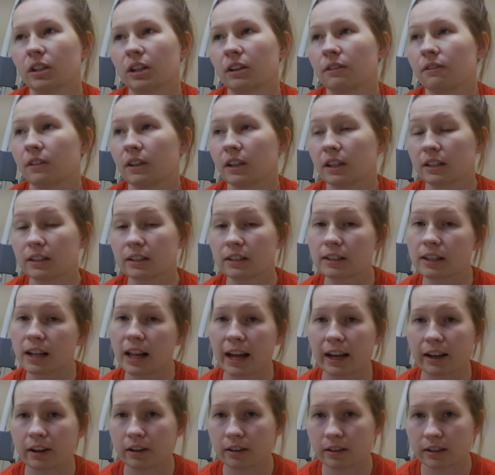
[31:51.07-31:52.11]
is
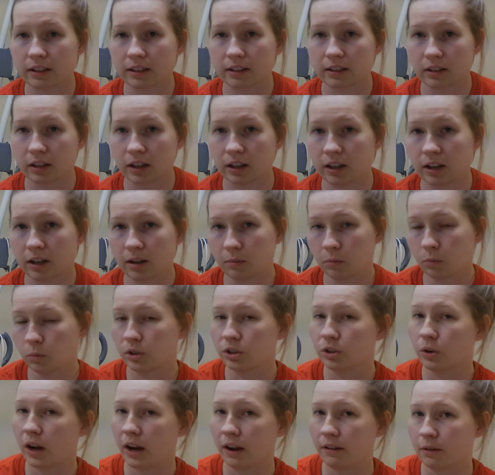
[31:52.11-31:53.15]
slack on when
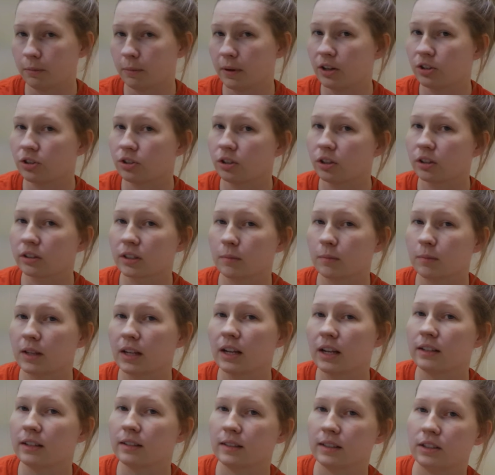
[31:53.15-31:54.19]
you have the patient hooked up to
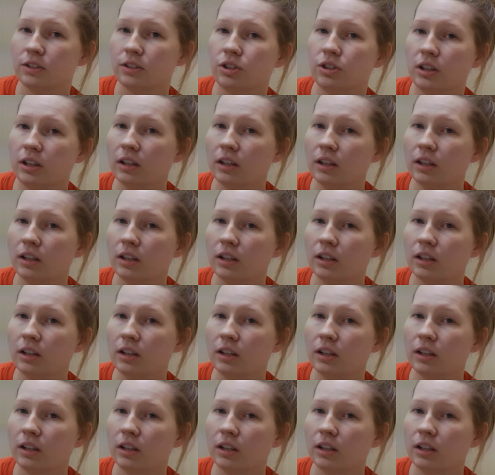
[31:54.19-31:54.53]
anesthesia,